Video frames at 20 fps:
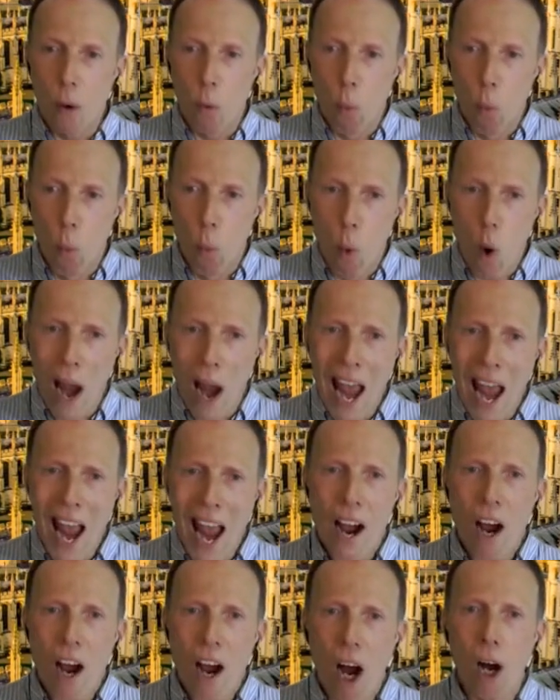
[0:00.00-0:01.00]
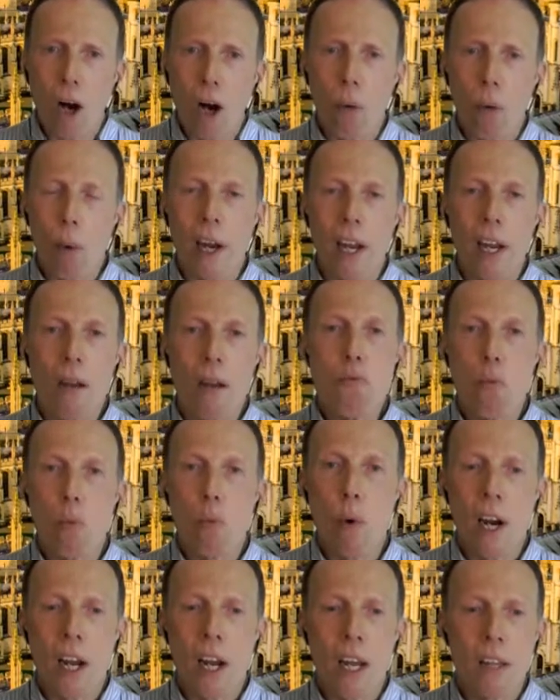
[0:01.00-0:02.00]
Where are we
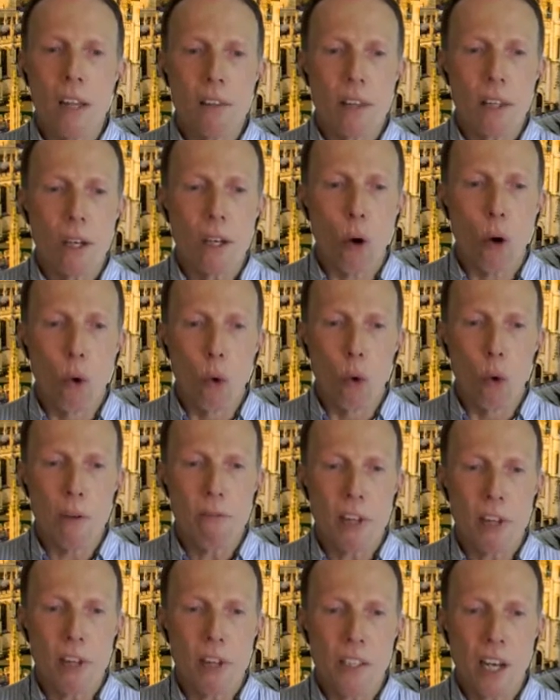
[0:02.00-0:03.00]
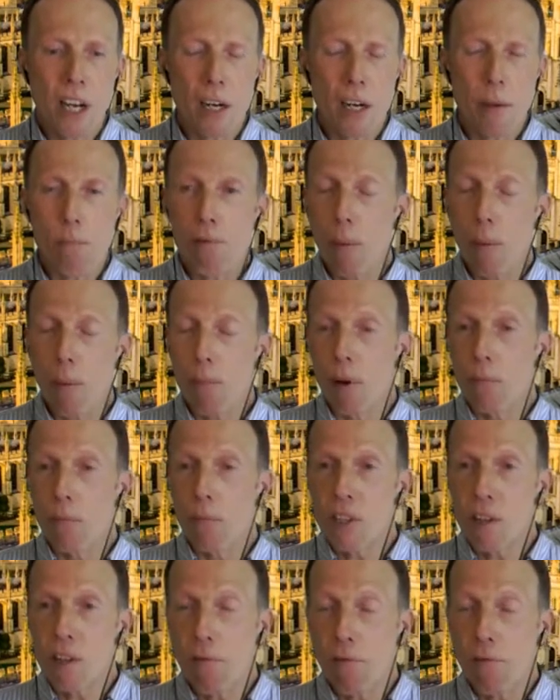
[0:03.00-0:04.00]
with all of these kind of
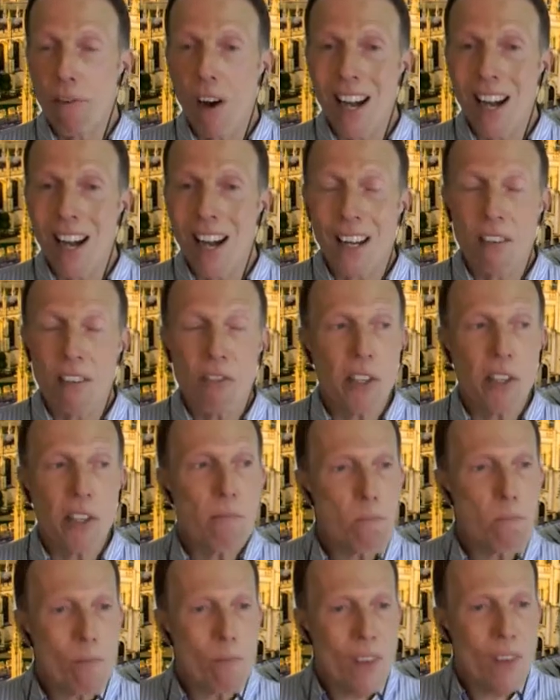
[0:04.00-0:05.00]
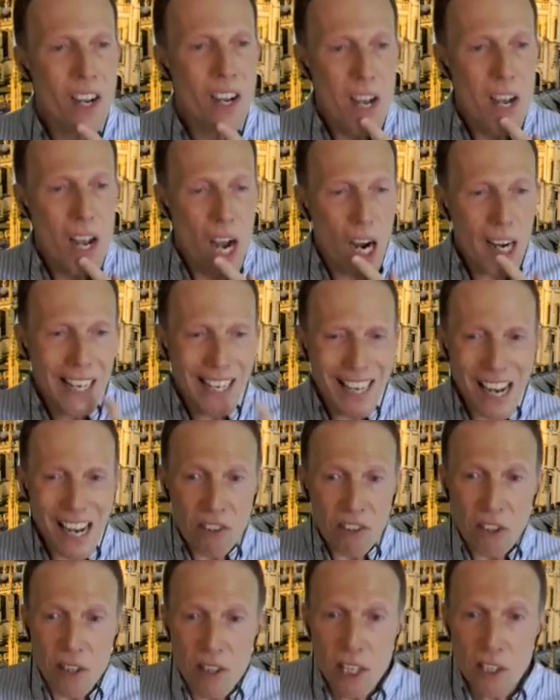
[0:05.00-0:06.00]
problems in finance? And I
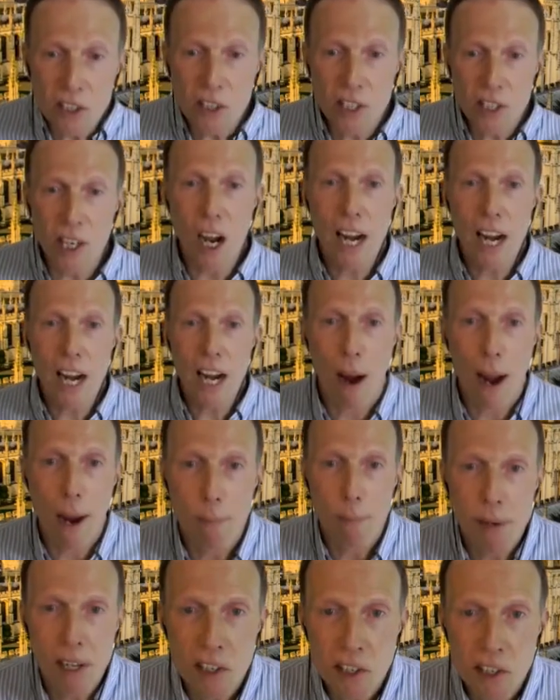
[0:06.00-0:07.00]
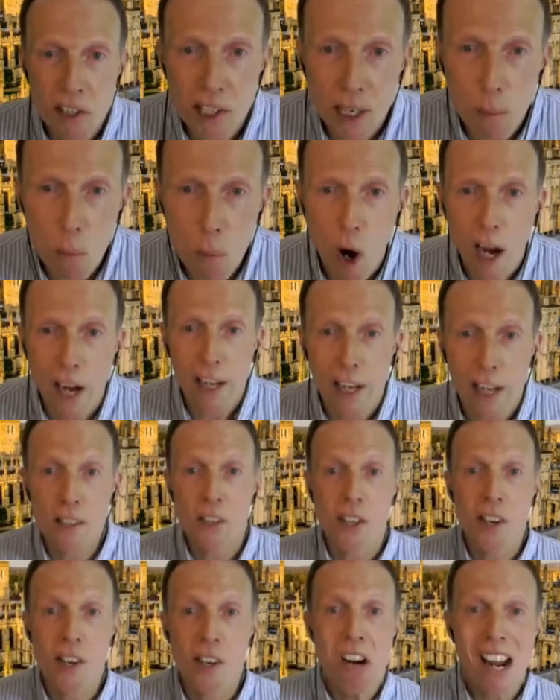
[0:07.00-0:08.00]
guess this diagram in some
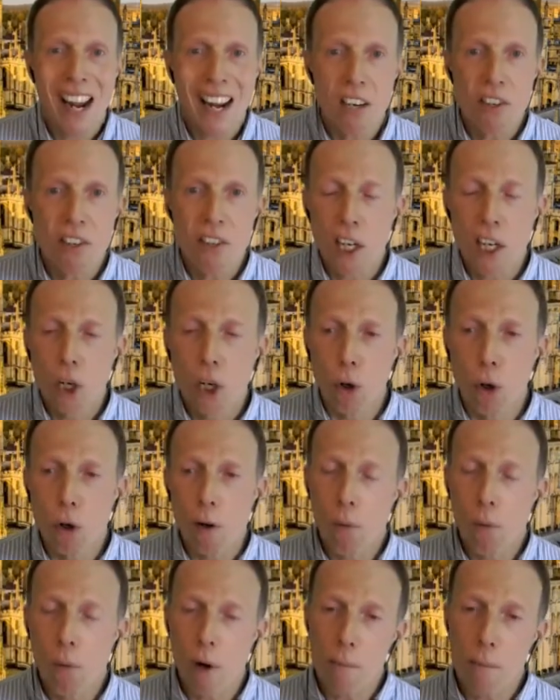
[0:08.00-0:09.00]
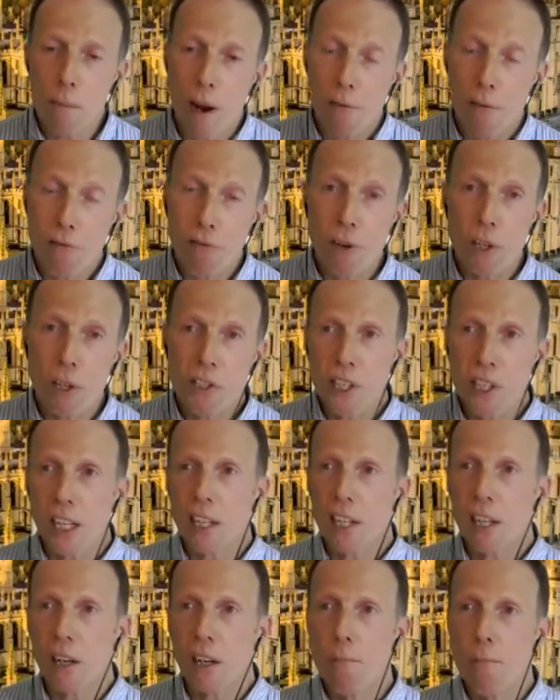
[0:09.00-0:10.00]
ways is the core of one of my first
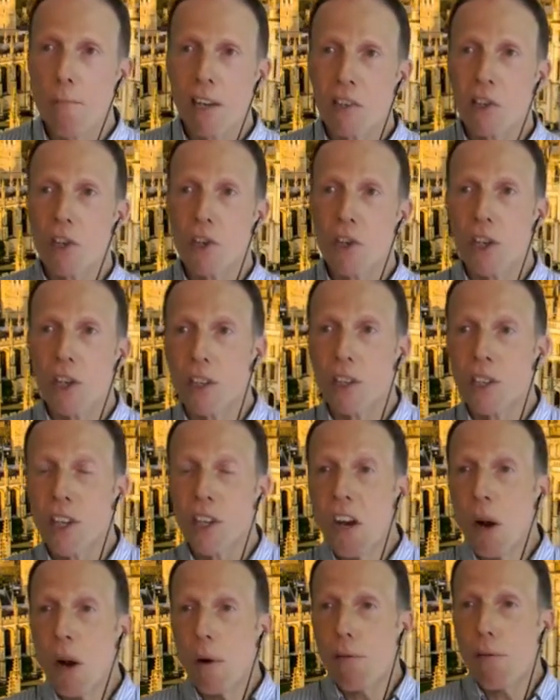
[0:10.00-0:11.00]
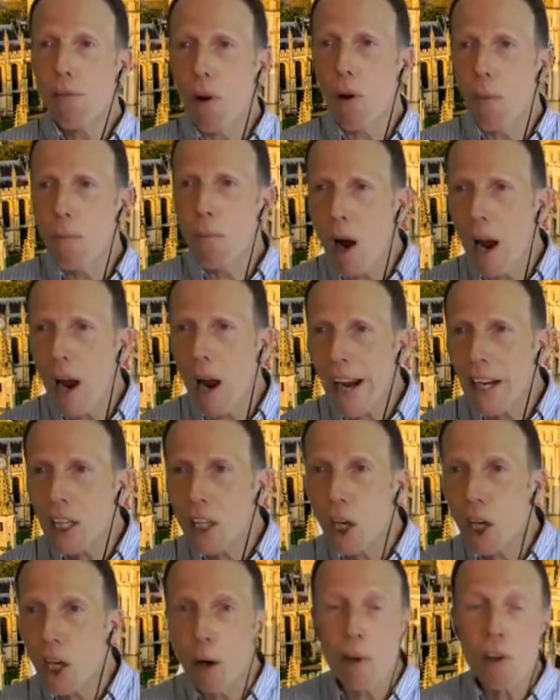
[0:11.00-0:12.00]
take-home messages from my
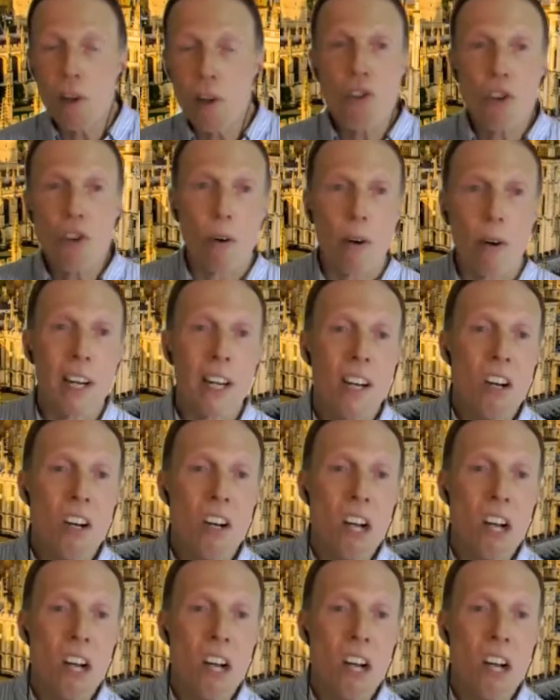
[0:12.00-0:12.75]
commentary.